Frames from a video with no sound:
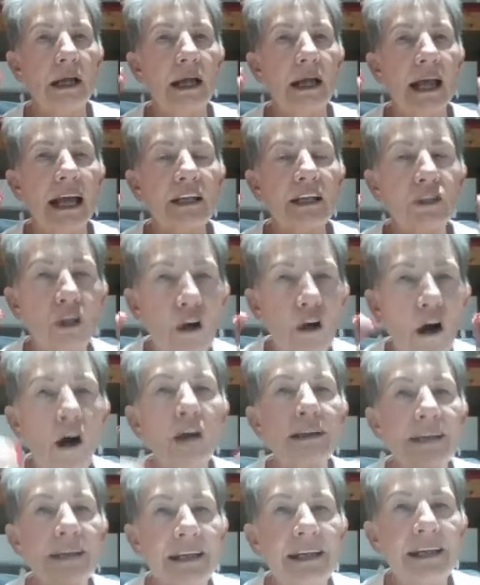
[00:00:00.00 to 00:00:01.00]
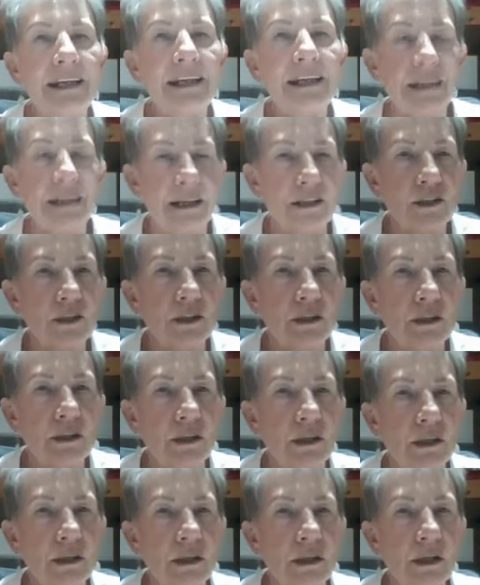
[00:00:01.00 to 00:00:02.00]
as God leads us
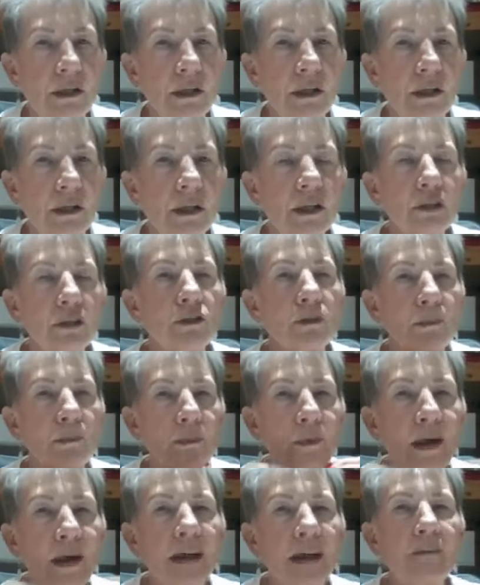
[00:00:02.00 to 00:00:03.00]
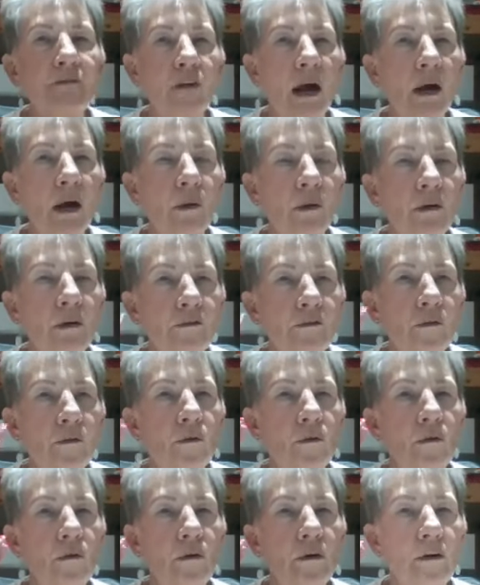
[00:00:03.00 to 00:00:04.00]
to pray for our,
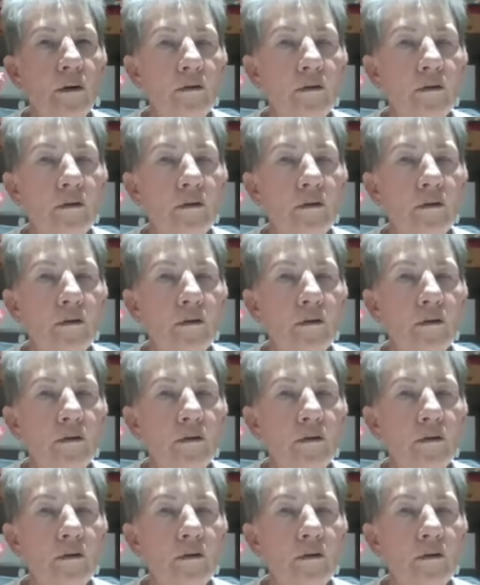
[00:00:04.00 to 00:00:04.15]
for,